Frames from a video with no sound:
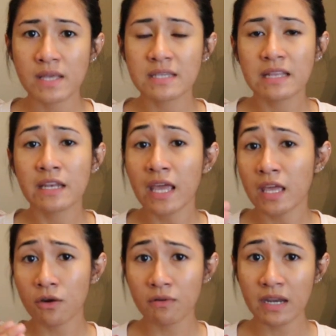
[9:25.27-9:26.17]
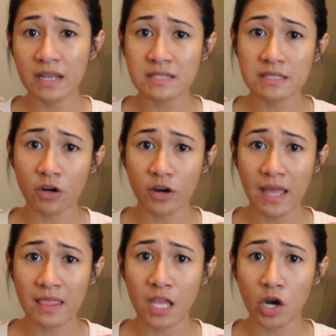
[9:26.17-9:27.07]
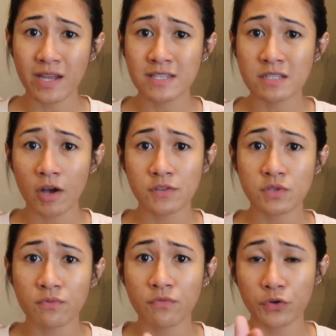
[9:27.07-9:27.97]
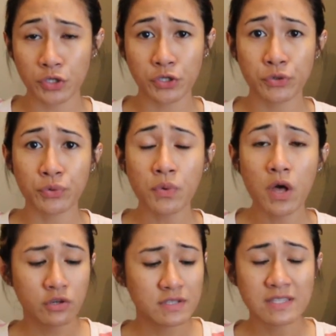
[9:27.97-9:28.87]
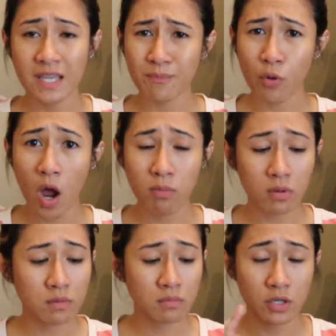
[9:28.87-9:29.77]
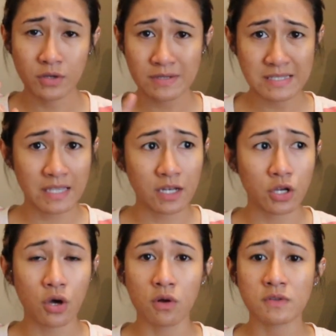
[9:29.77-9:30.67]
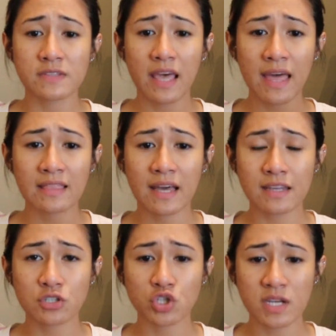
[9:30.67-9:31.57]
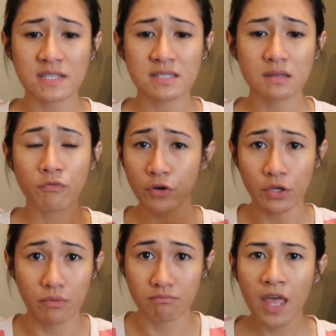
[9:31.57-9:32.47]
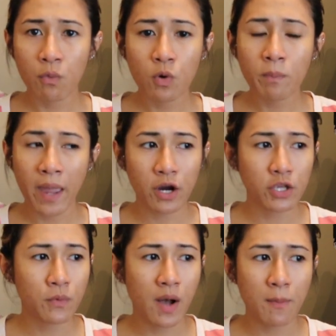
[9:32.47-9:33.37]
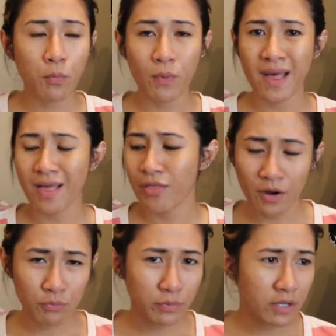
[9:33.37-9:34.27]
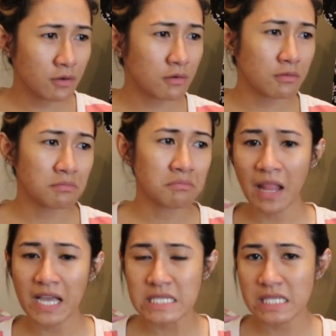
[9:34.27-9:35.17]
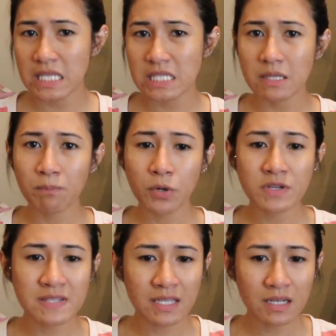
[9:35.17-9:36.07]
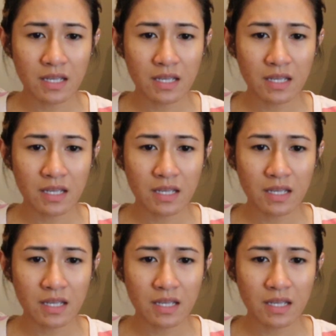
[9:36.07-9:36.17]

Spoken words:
Basically, the ingredients that are in there is custom for you, your skin problem, your skin goals, and that is just for you. They will pair you up with a real licensed person.